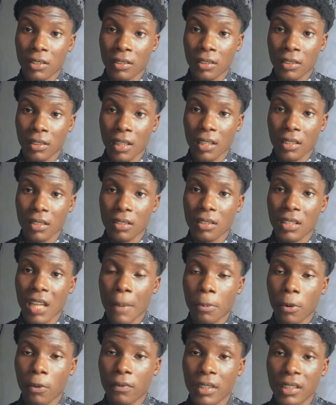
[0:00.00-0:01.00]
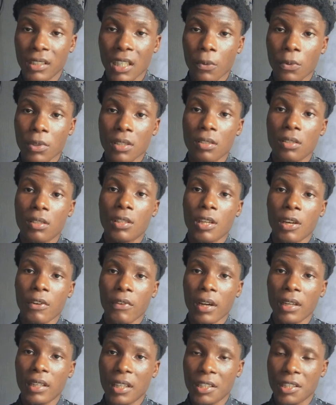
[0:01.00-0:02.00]
next type of ledger, which is the
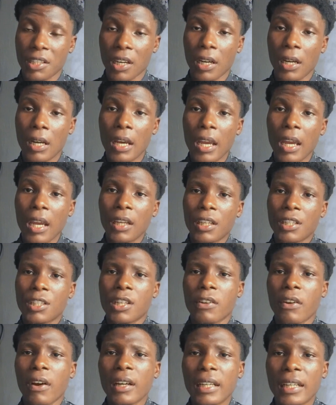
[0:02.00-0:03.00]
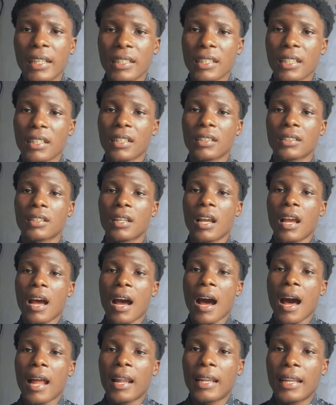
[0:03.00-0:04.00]
general ledger. The general ledgers
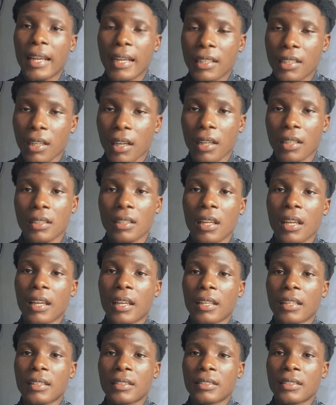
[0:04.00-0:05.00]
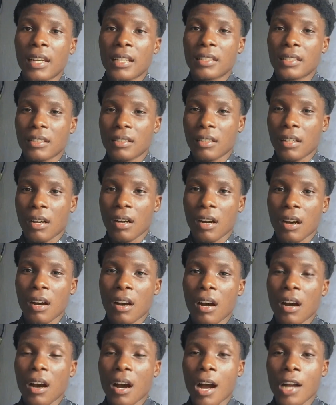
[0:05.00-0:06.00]
are ledgers that
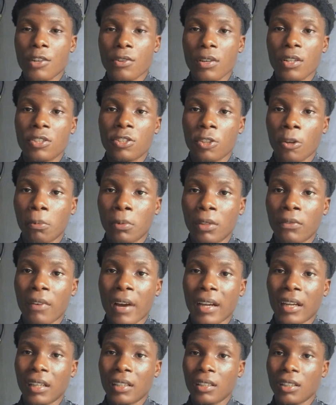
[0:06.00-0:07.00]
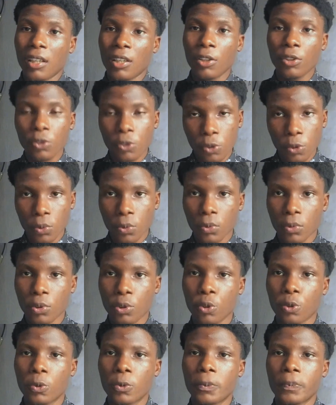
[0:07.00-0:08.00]
are actually subdivided into
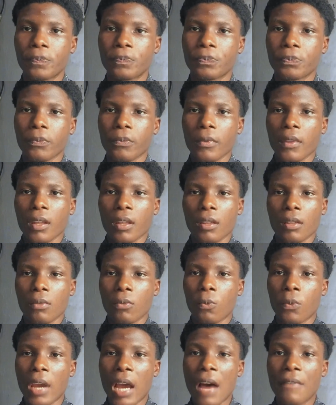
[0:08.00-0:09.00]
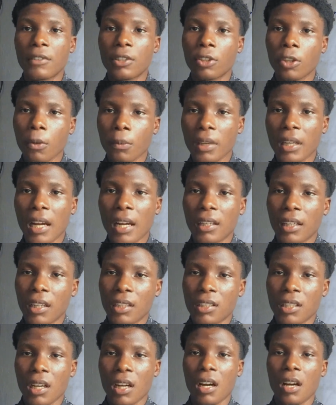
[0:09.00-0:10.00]
two. We have the nominal
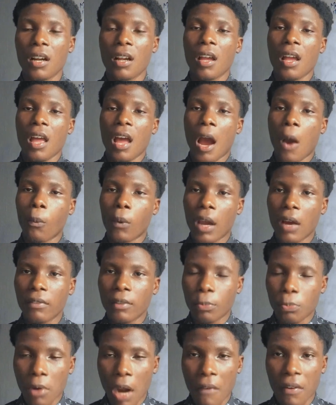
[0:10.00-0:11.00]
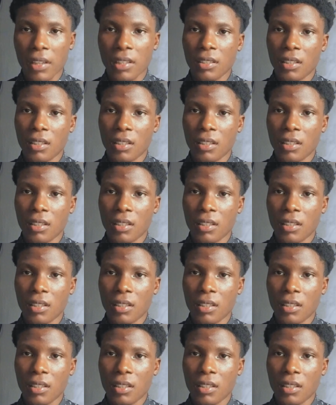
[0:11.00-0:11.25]
ledger and we have the private